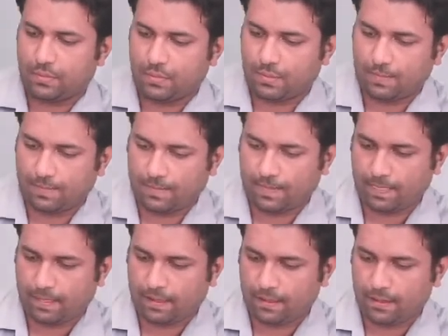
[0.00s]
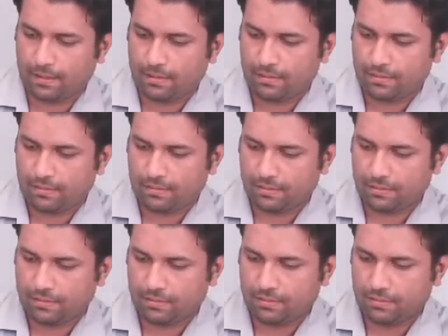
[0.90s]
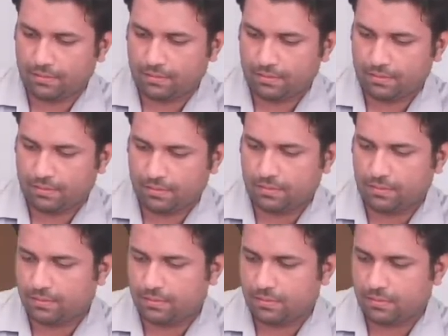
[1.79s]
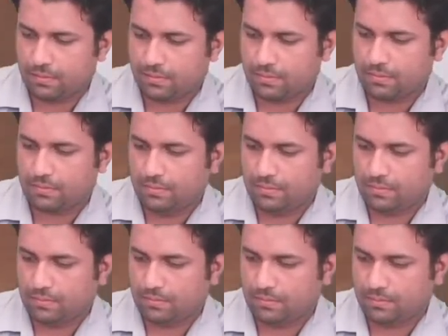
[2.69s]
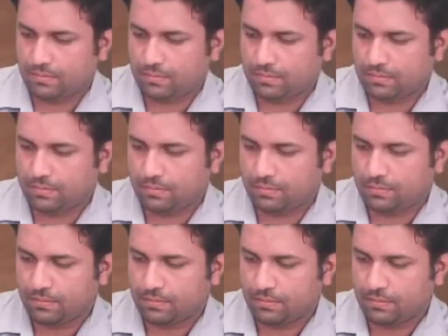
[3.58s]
(no one is talking)